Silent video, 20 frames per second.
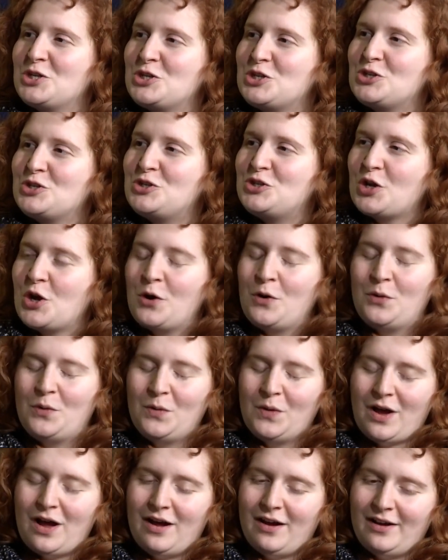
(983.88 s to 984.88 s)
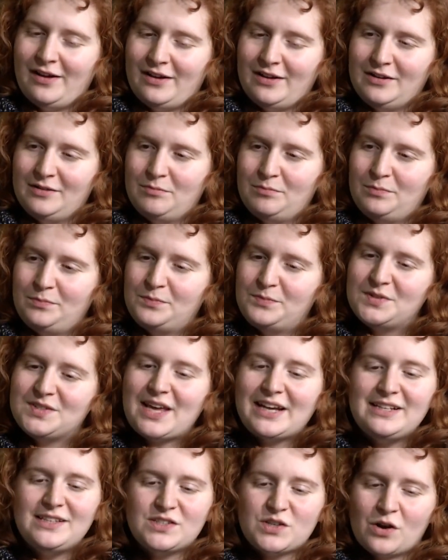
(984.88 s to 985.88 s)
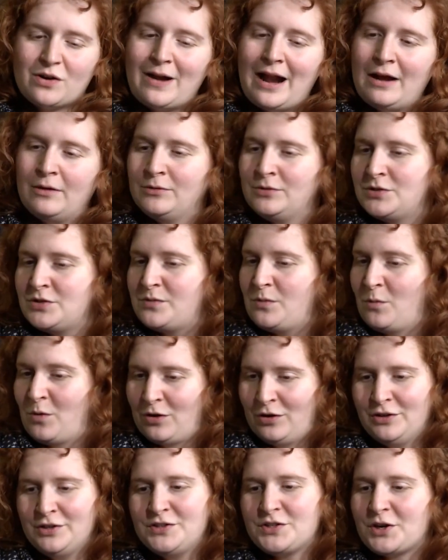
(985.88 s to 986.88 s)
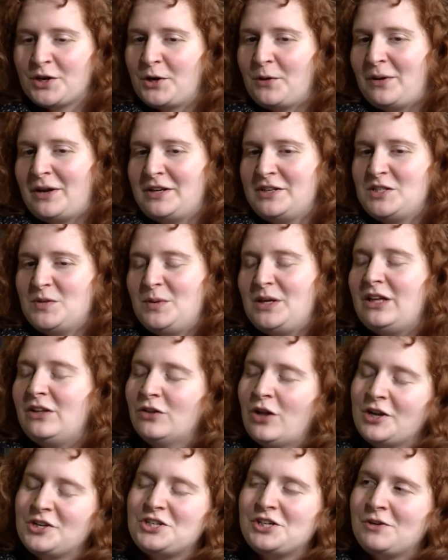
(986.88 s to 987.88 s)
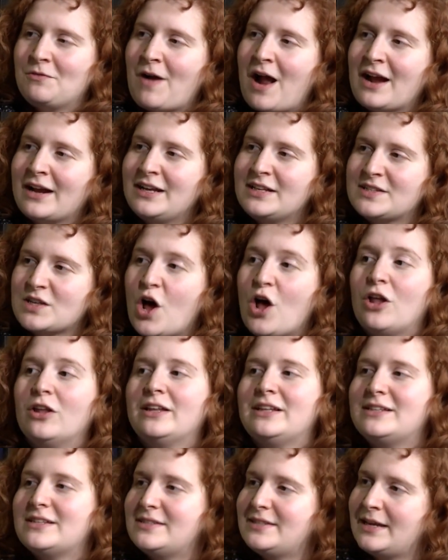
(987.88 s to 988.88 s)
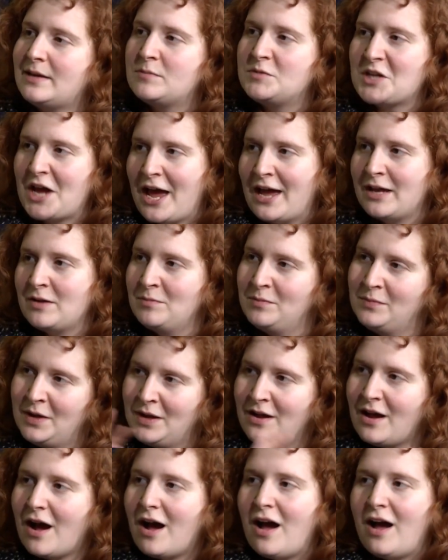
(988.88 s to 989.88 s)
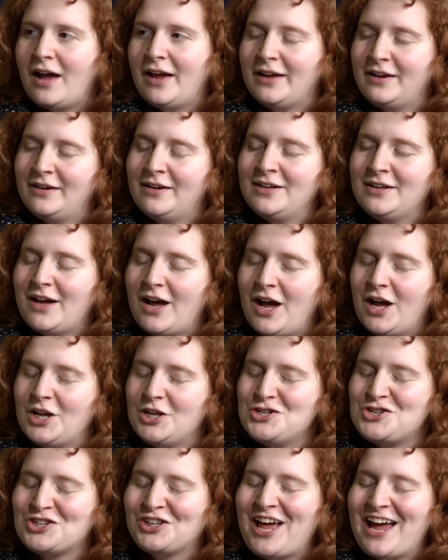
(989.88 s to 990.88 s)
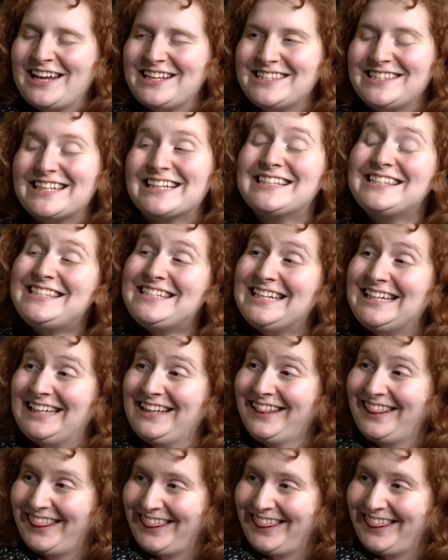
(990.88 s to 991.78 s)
So sites around the world are going to be launching rockets all at the same time on July 16th.